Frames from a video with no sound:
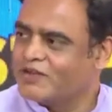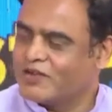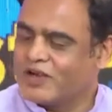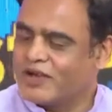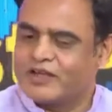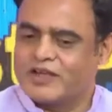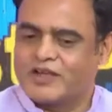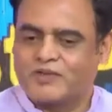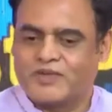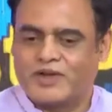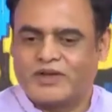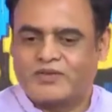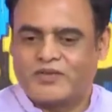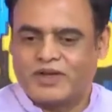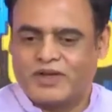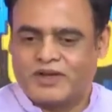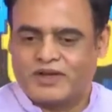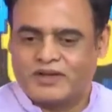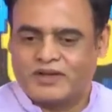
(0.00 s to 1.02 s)
So either way,
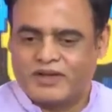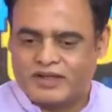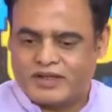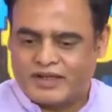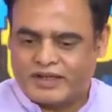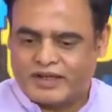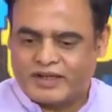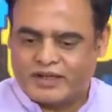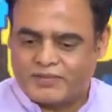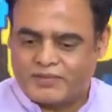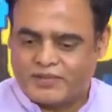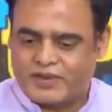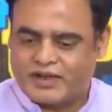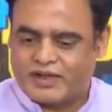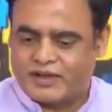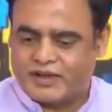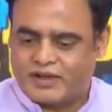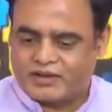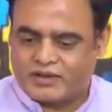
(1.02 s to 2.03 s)
we are taking up in
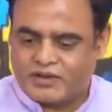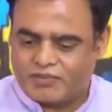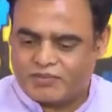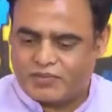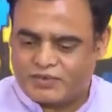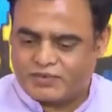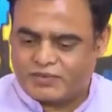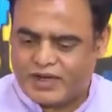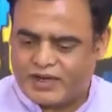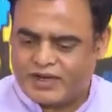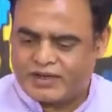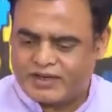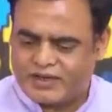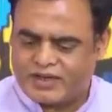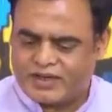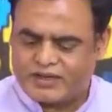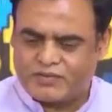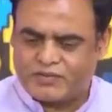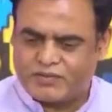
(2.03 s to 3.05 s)
the topmost priority,
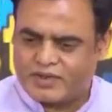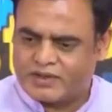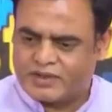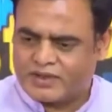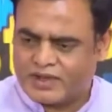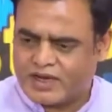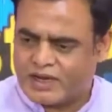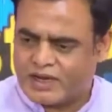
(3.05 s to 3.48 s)
and things are